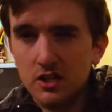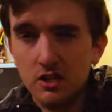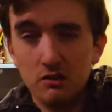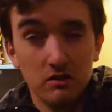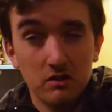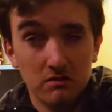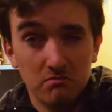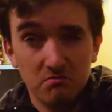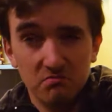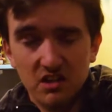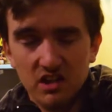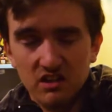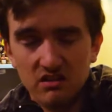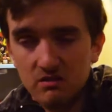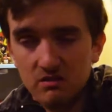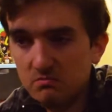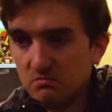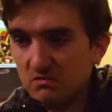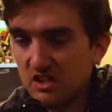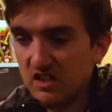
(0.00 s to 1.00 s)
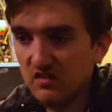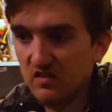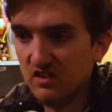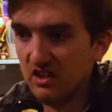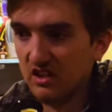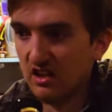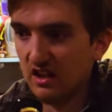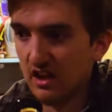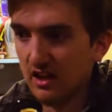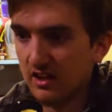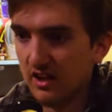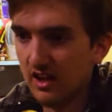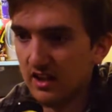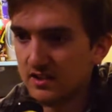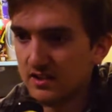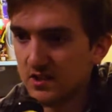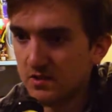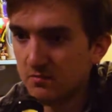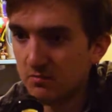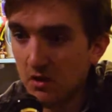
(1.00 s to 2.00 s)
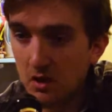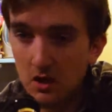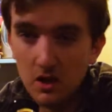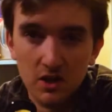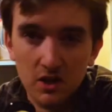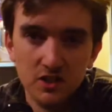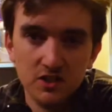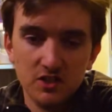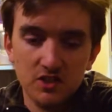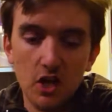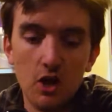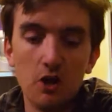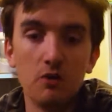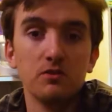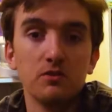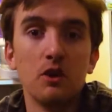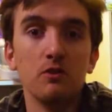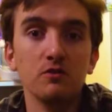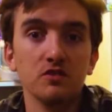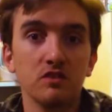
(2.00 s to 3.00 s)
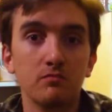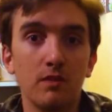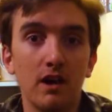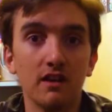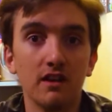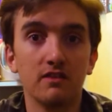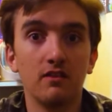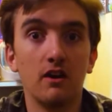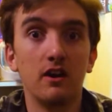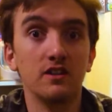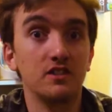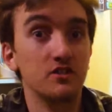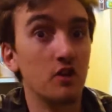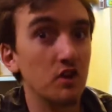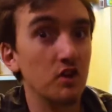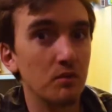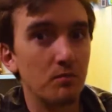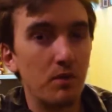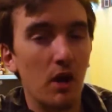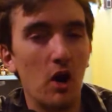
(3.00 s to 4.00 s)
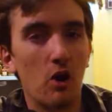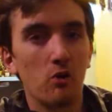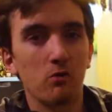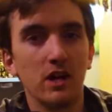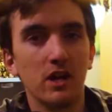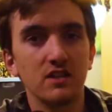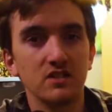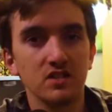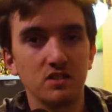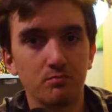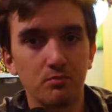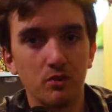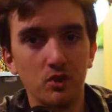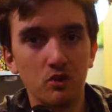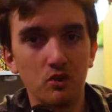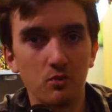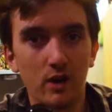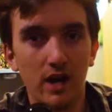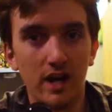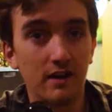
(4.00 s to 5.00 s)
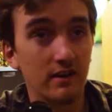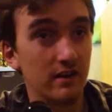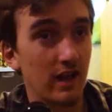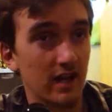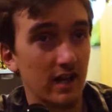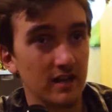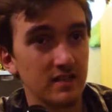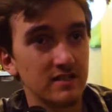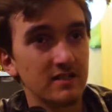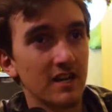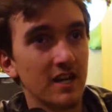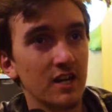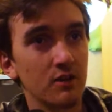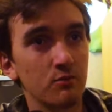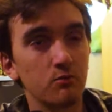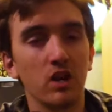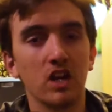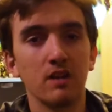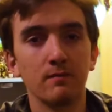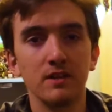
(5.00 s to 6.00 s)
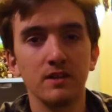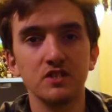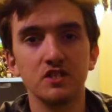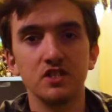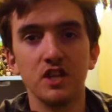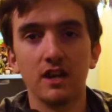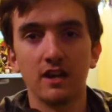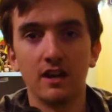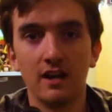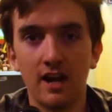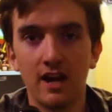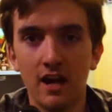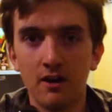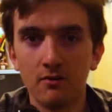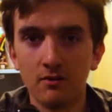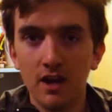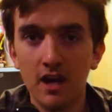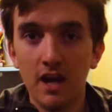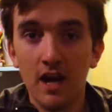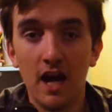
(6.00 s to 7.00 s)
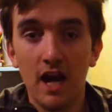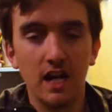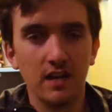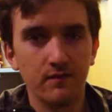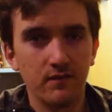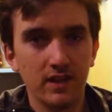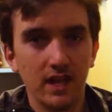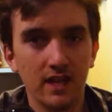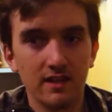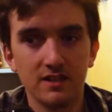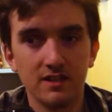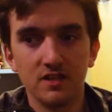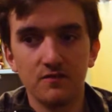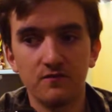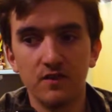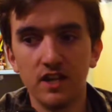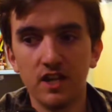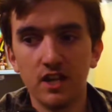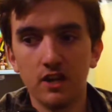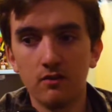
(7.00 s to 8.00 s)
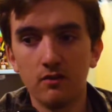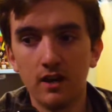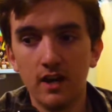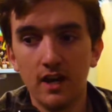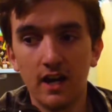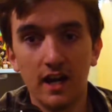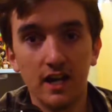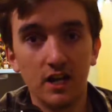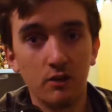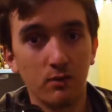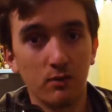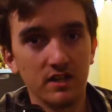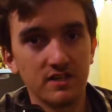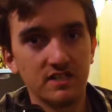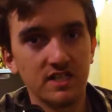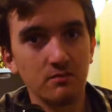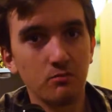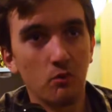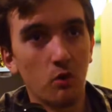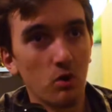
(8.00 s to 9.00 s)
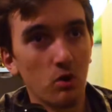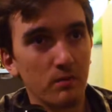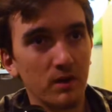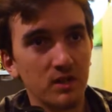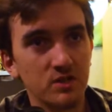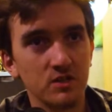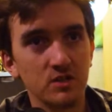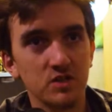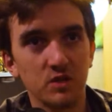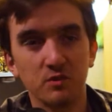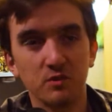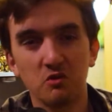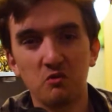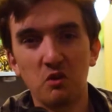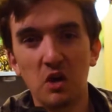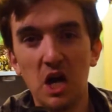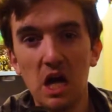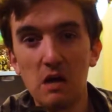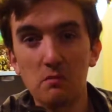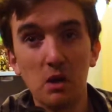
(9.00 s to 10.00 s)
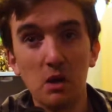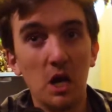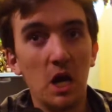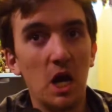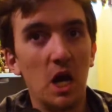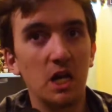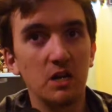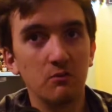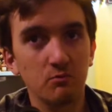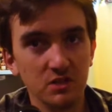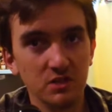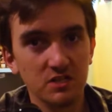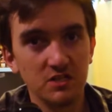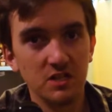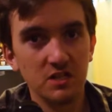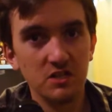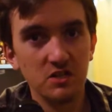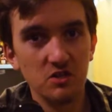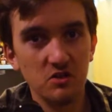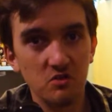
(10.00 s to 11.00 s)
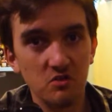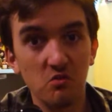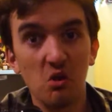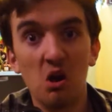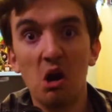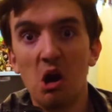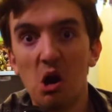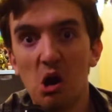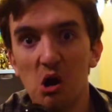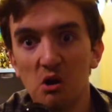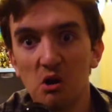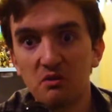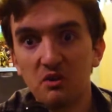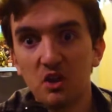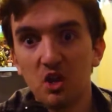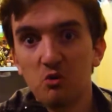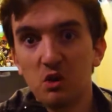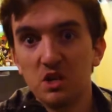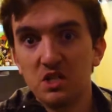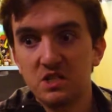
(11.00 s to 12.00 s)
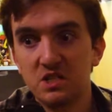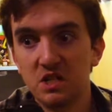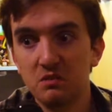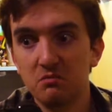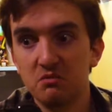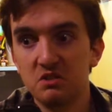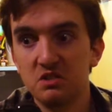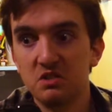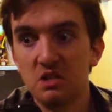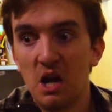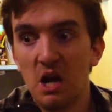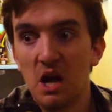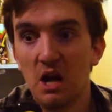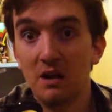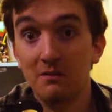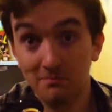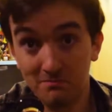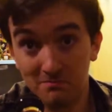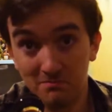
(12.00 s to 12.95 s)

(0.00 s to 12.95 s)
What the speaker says: you can get the DVD, I guess. So, those are my thoughts on the Power Rangers Blu-ray. Like I said, recommend checking it out. And if you like this video and you want to see more, make sure to subscribe. And we'll see you on the questionable side.